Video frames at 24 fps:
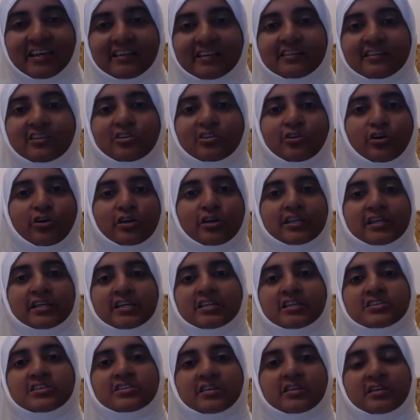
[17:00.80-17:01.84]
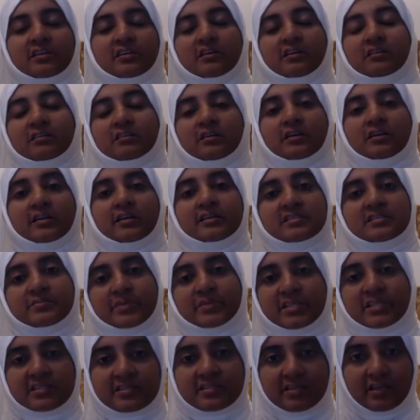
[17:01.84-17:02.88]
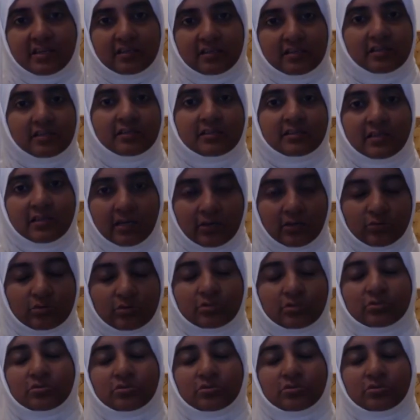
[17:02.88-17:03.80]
and the knowledge that Allah has been sending down